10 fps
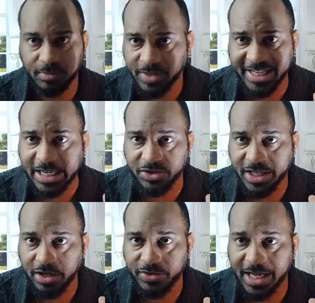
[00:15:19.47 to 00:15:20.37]
That's how
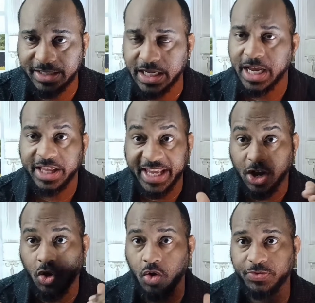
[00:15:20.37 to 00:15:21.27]
Stellar does. They
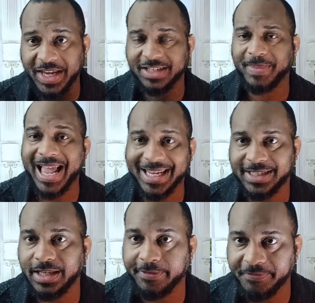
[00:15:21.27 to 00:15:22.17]
hold things back
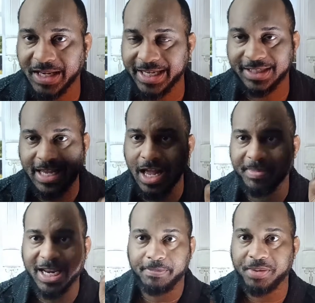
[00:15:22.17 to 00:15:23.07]
until they feel like it's time,
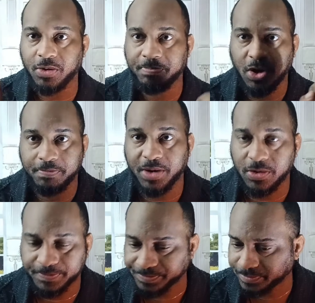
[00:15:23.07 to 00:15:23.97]
and then boom, boom,
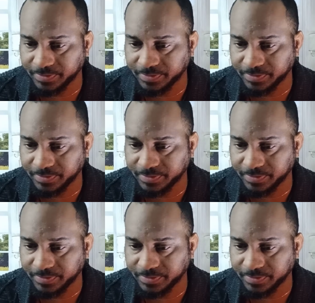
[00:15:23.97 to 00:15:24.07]
boom.